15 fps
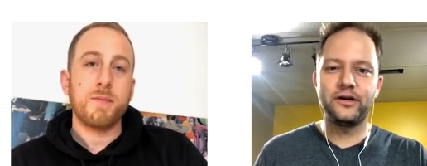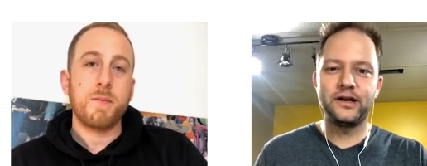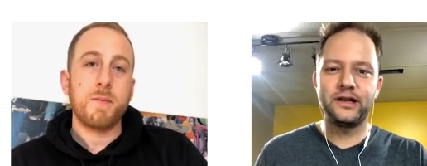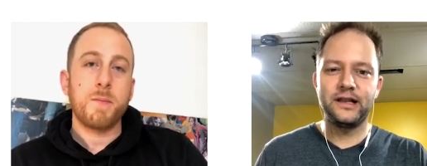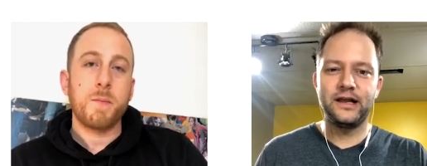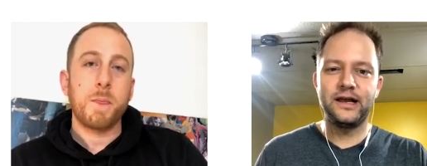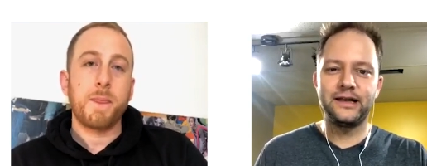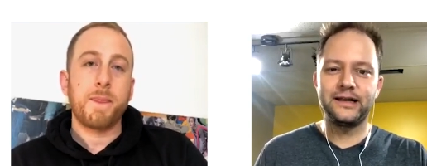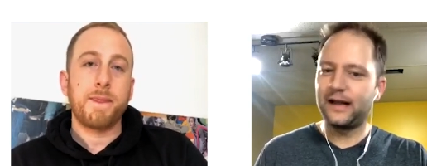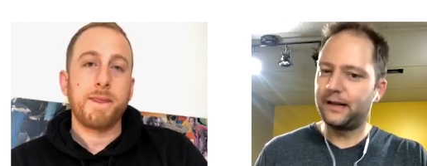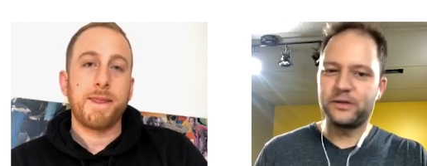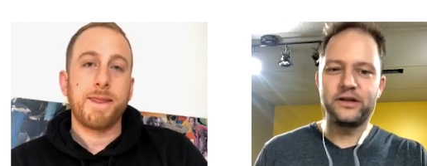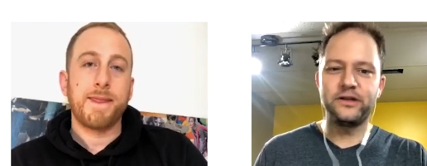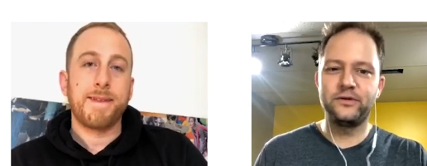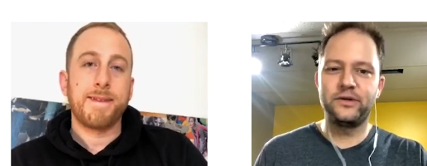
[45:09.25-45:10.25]
Speaker 1: a like, I'm going to
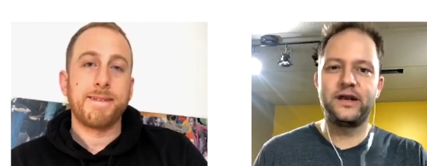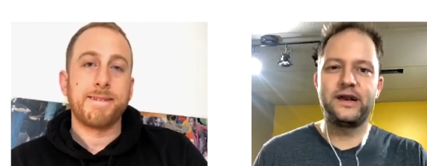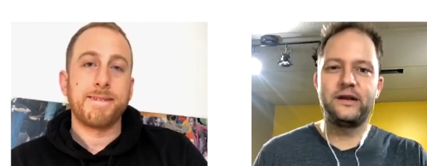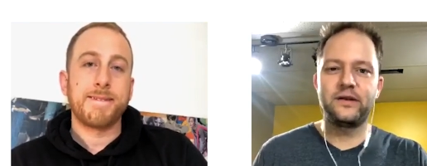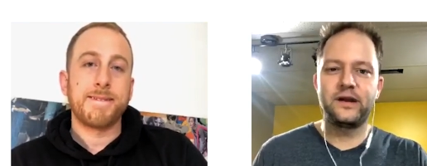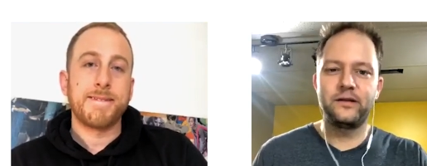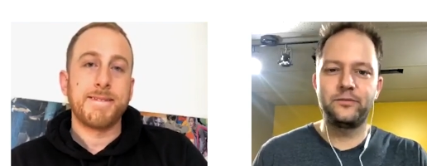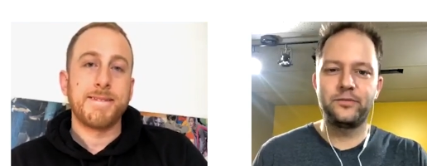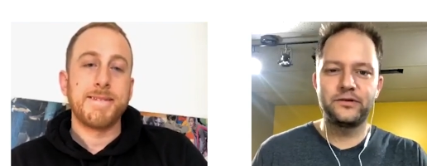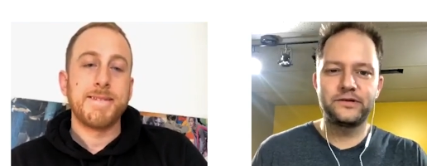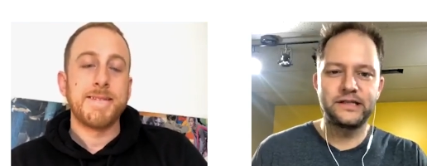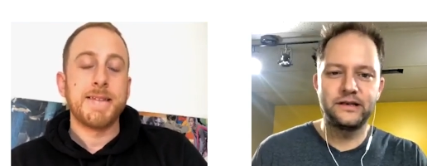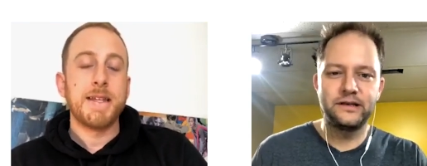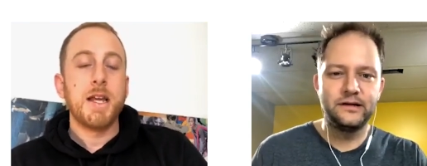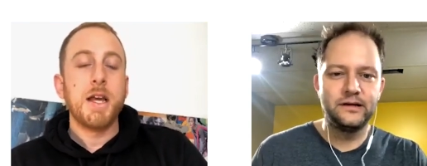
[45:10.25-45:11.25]
do it now kind of person?
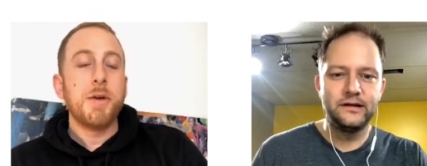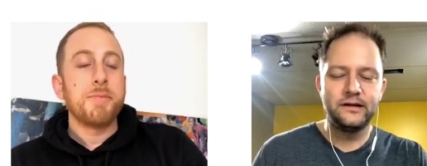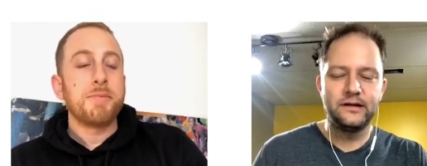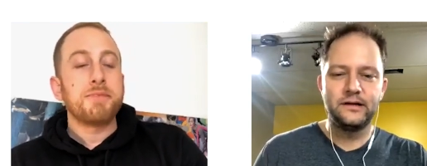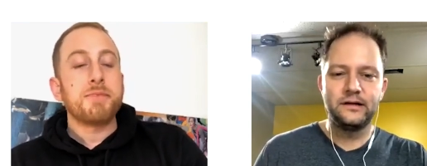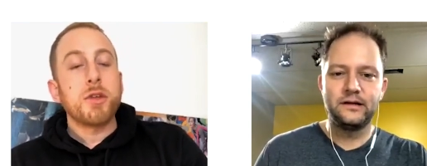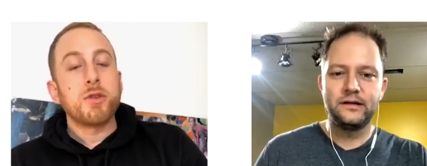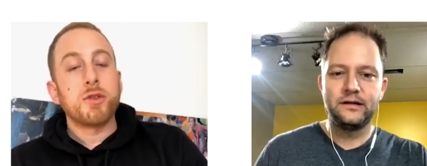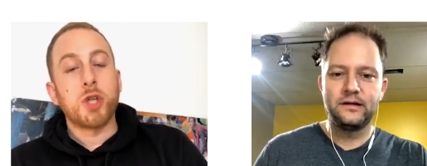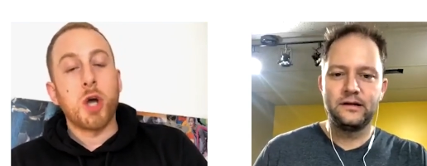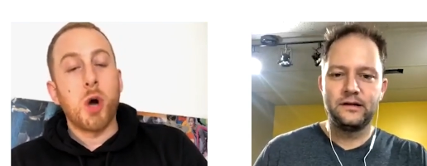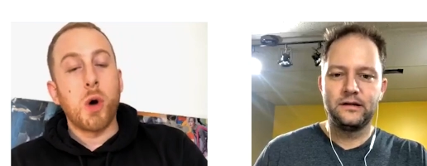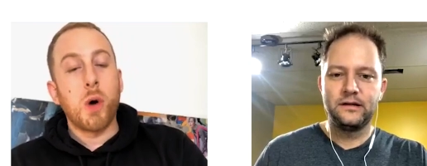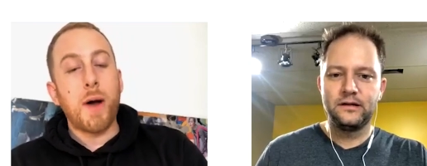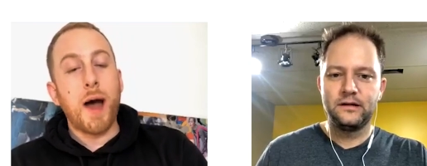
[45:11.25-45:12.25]

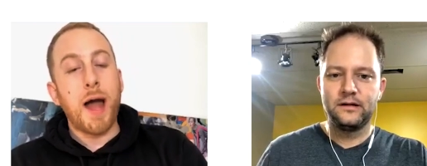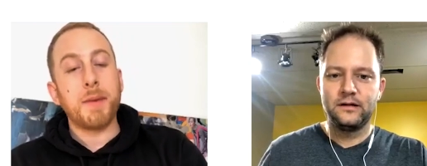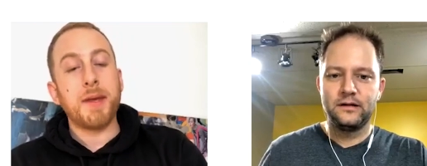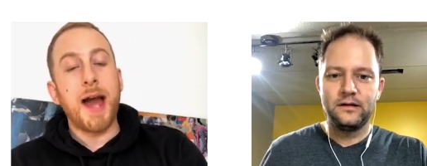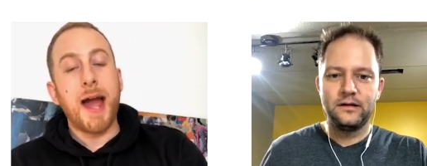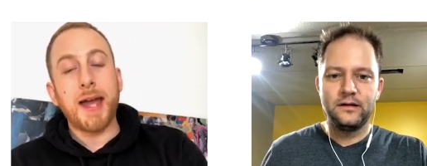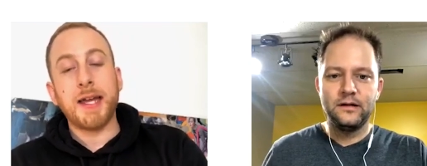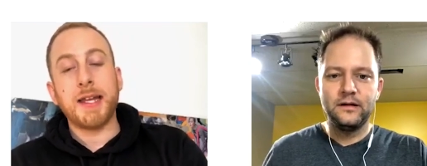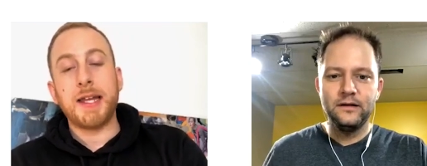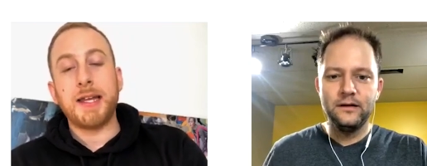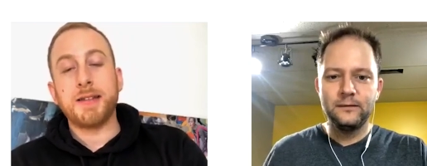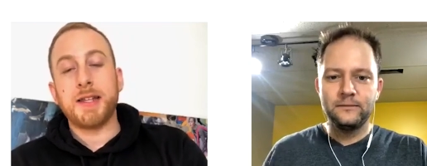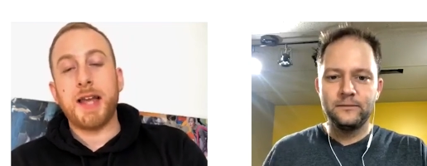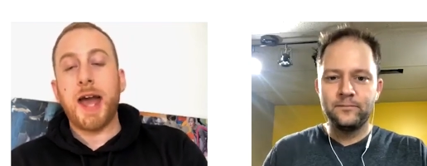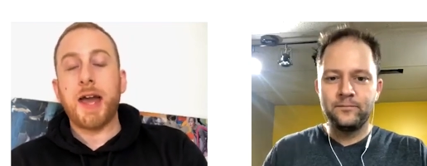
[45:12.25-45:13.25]
Speaker 2: So, I mean, I can easily, I
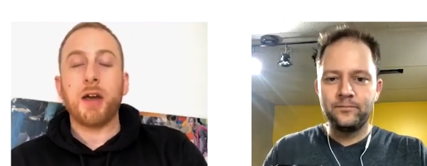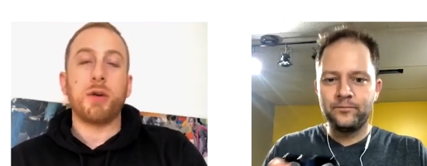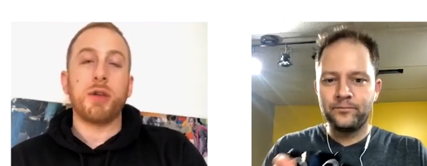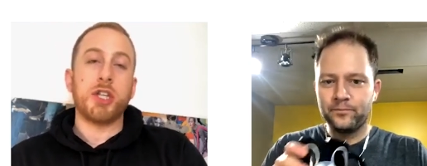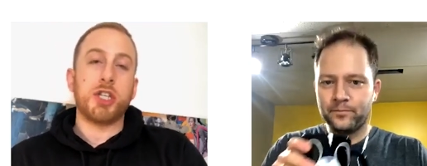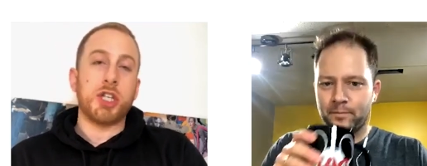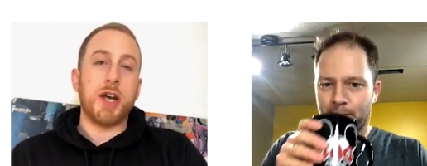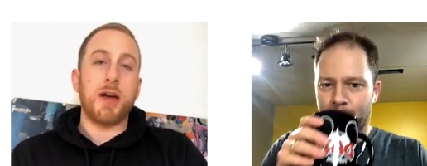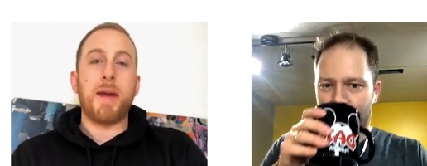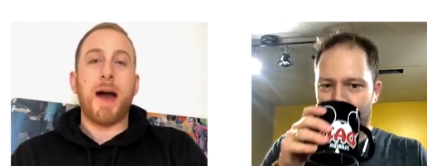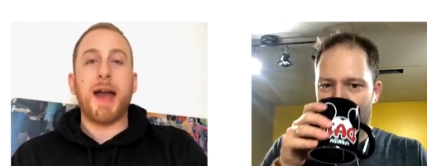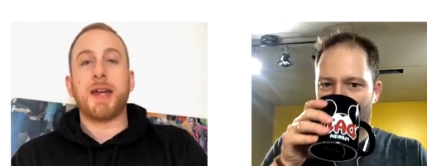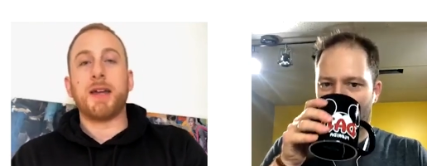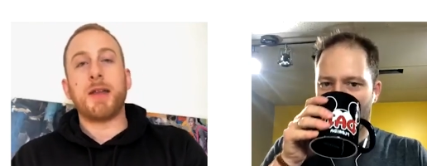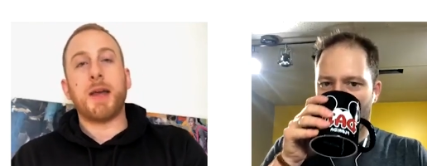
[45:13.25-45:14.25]
can go to the gym, I can
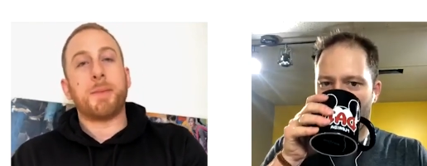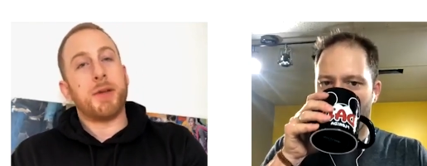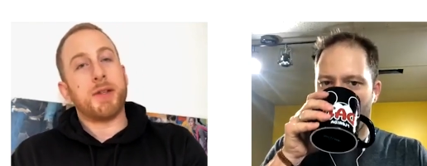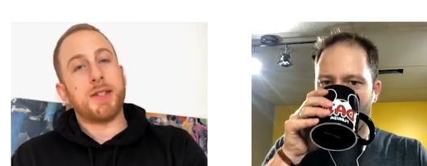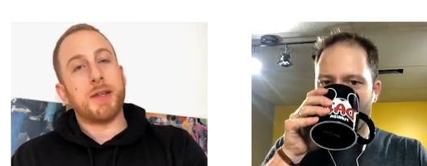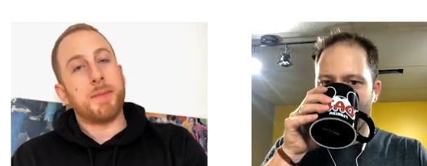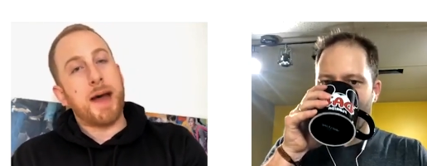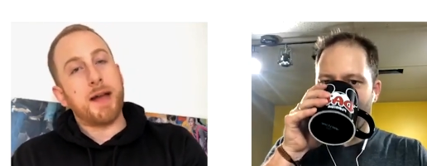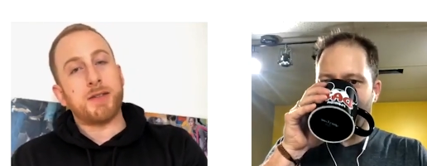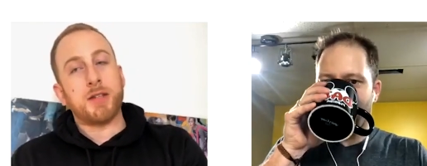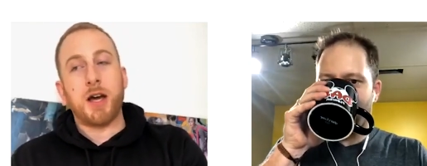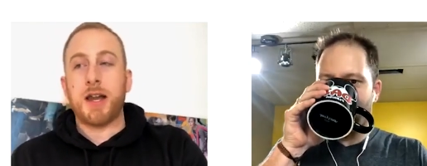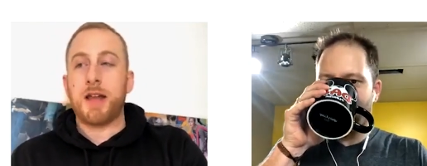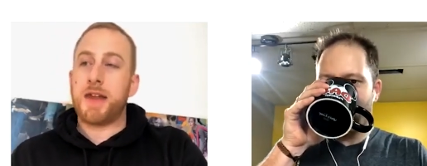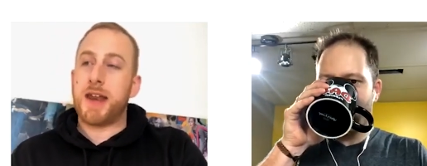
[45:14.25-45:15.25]
like put some mass on, and
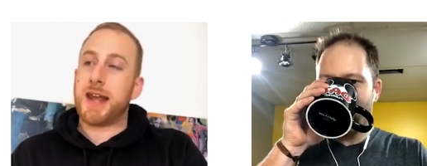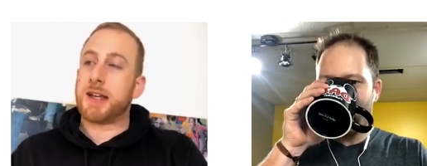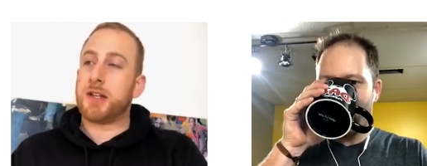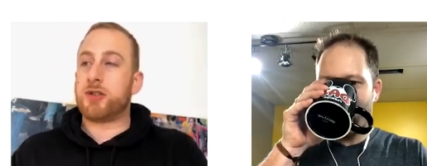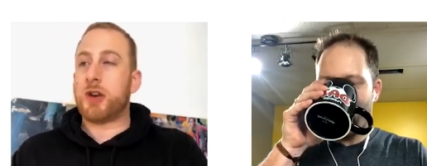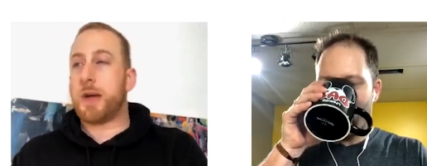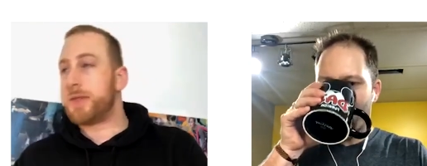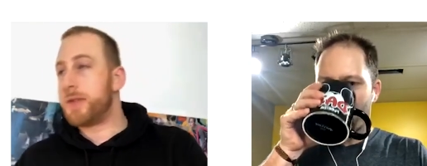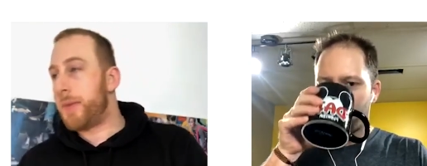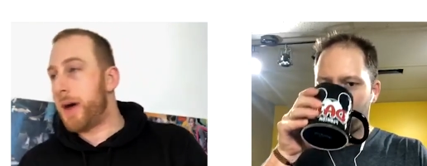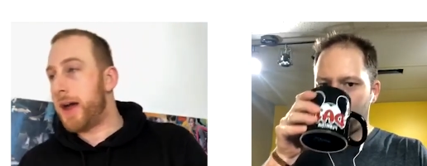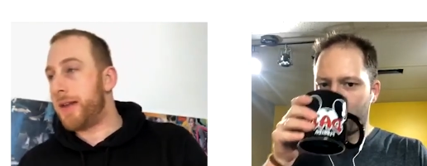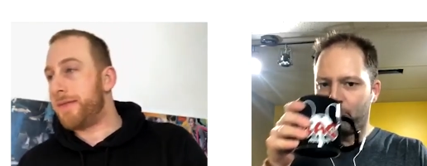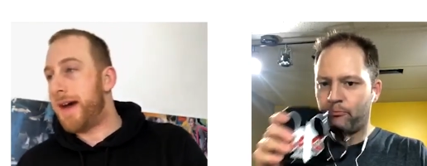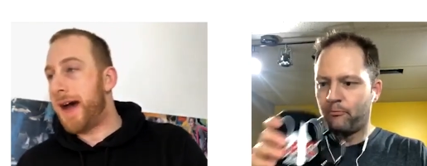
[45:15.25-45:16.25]
then I can drop some body
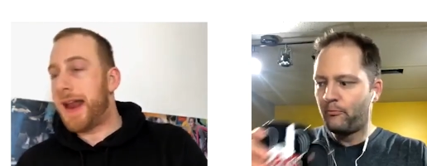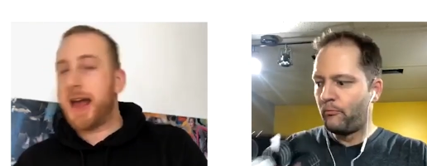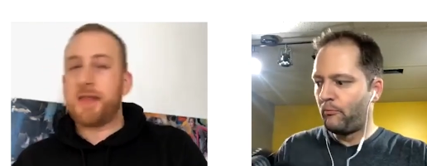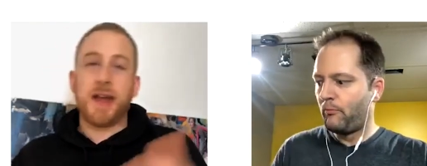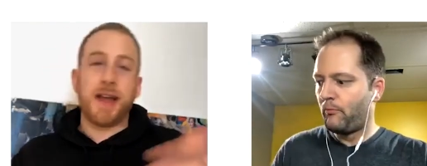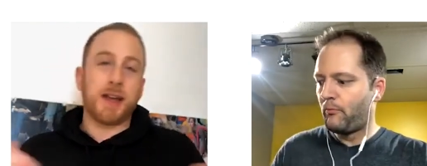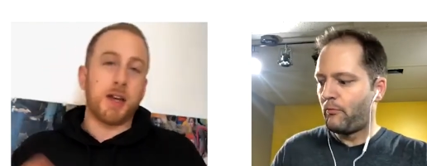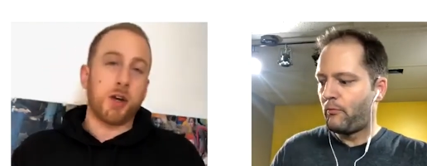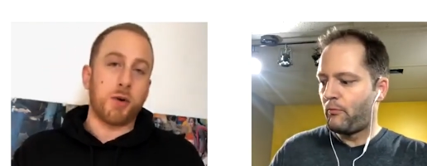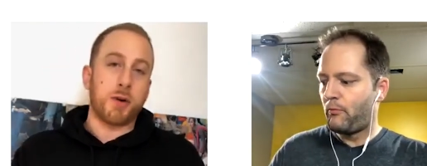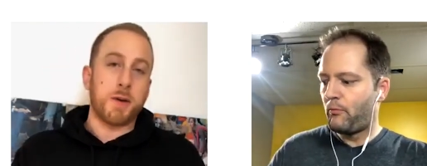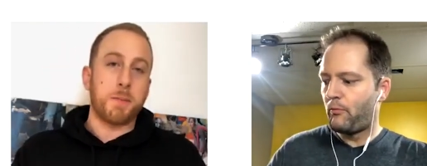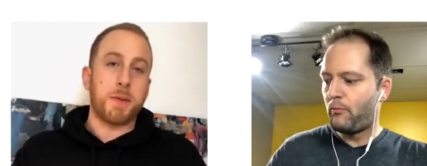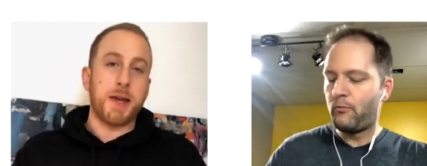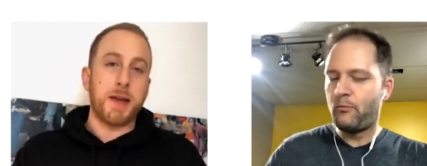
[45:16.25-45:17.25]
fat, and then I can go
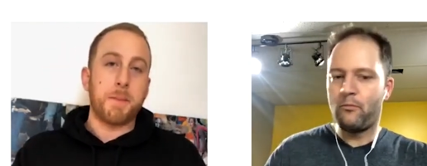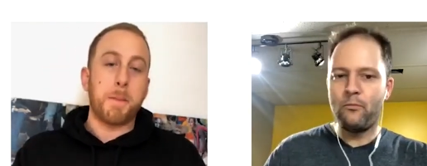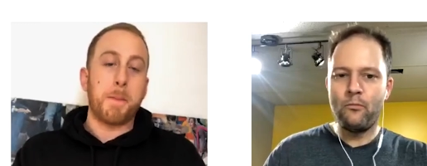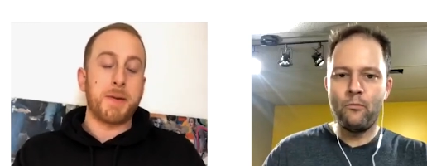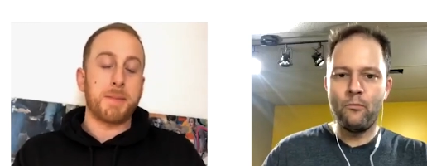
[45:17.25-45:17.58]
compete. But